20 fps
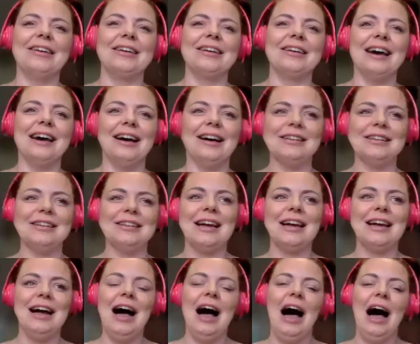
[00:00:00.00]
God.
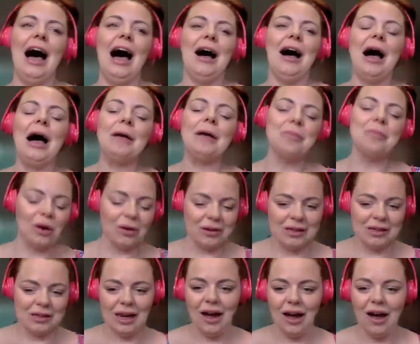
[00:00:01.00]
I'm not
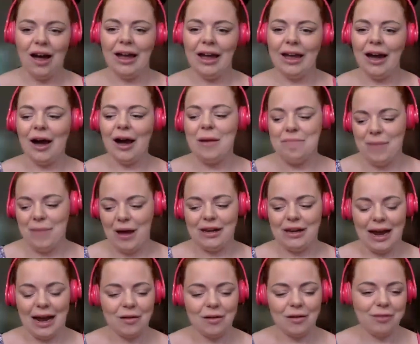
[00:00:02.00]
gonna lie, I
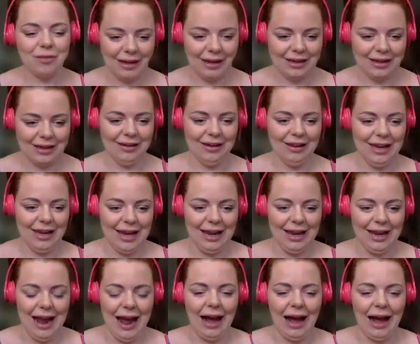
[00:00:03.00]
burn out
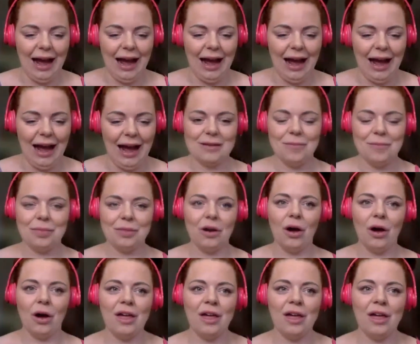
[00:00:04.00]
regularly, and
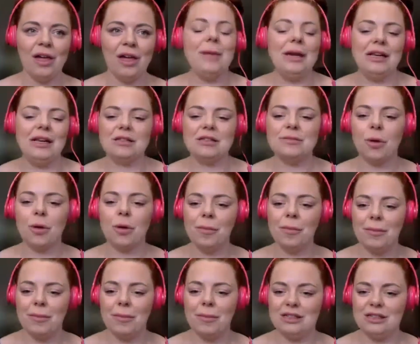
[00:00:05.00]
I think I mean it's
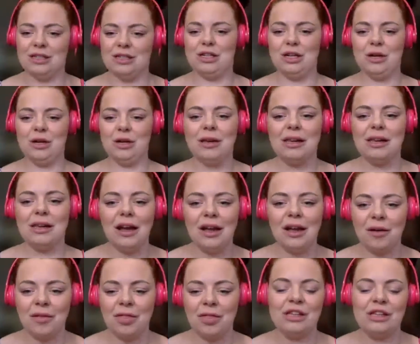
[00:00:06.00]
probably to do with
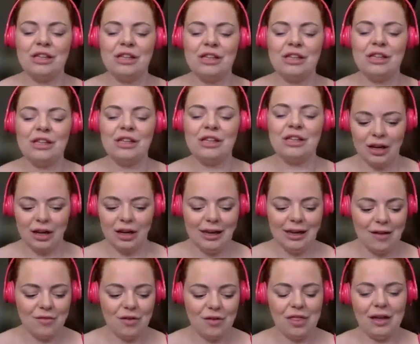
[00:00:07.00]
like the cycle and
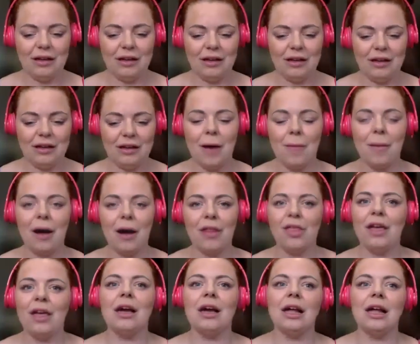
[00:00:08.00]
everything as well, but I
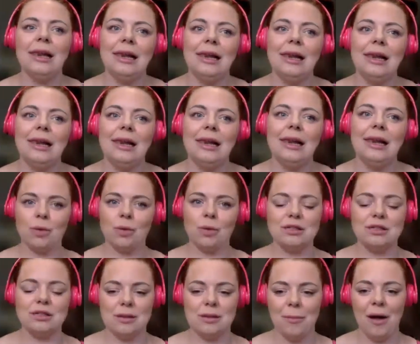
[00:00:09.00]
think at least
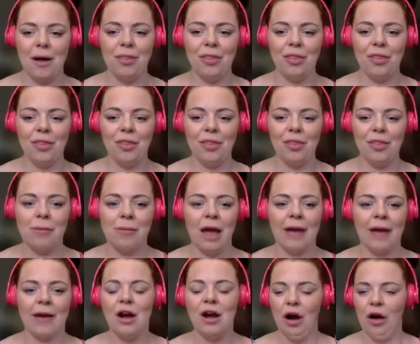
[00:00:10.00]
once a month I'm like,
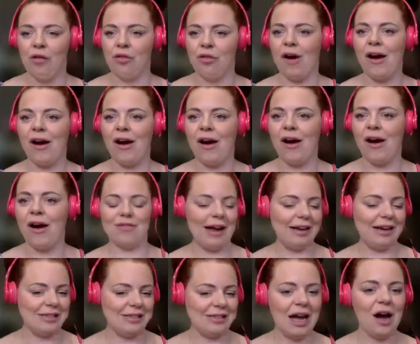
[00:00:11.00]
right, I've had
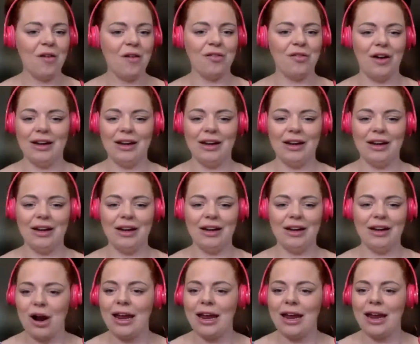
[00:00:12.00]
enough. I need a
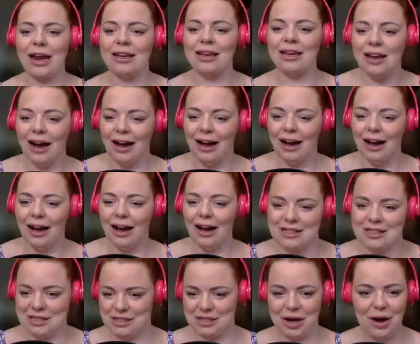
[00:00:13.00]
break. I need to
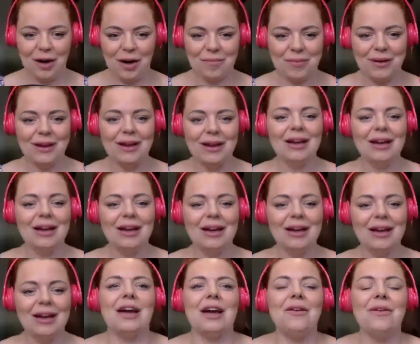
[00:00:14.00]
stop.
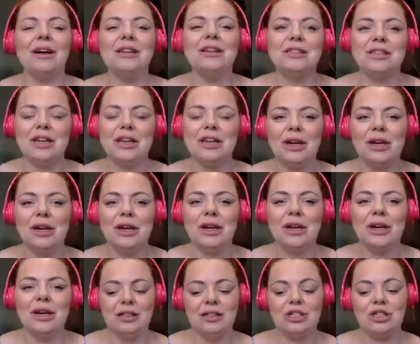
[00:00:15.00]
So I
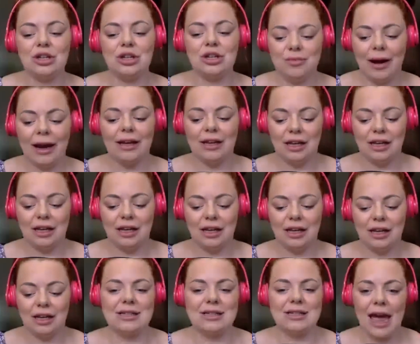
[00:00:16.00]
do regularly
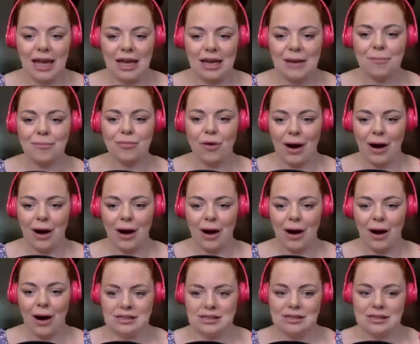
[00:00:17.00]
take
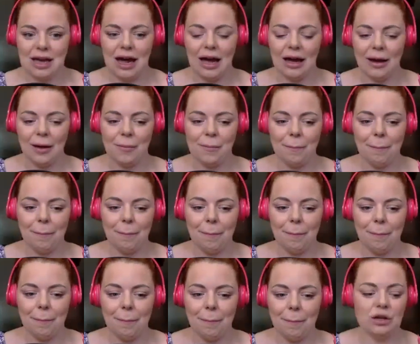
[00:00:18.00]
breaks
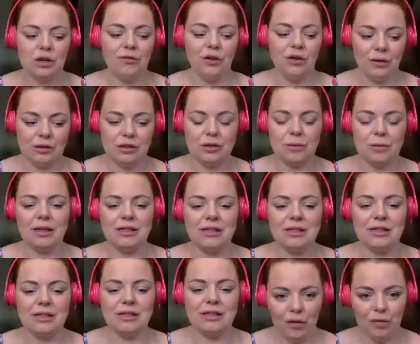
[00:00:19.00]
to focus on
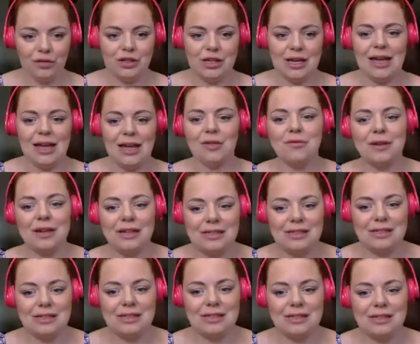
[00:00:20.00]
myself, to hit the
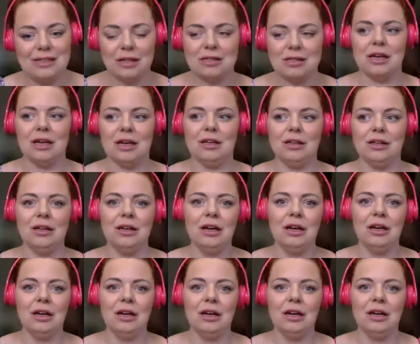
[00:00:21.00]
reset button,
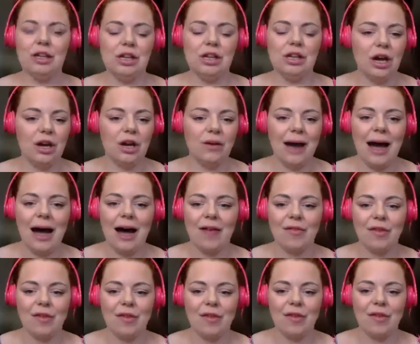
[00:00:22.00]
have
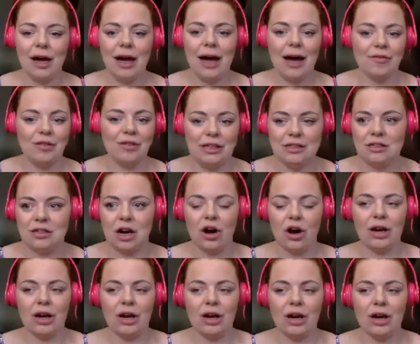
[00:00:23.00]
an
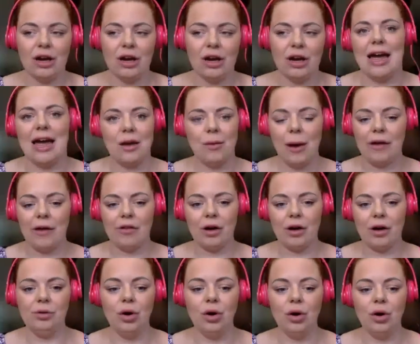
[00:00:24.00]
entire day where I'm
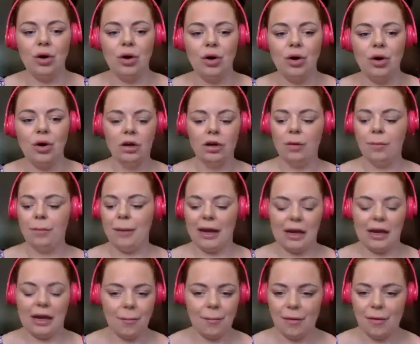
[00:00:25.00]
not picking
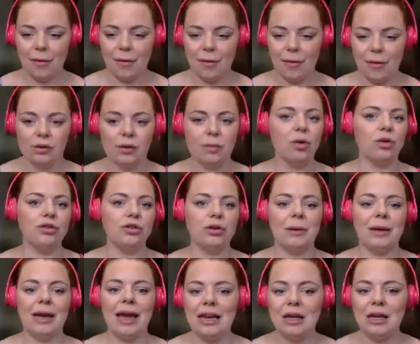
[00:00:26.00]
up my phone. I'm not
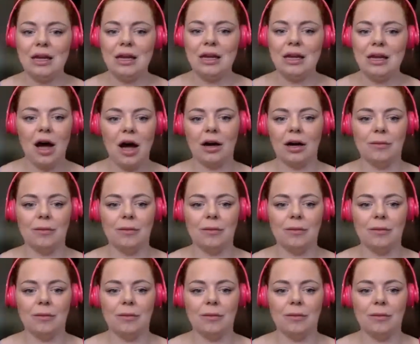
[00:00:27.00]
doing any work.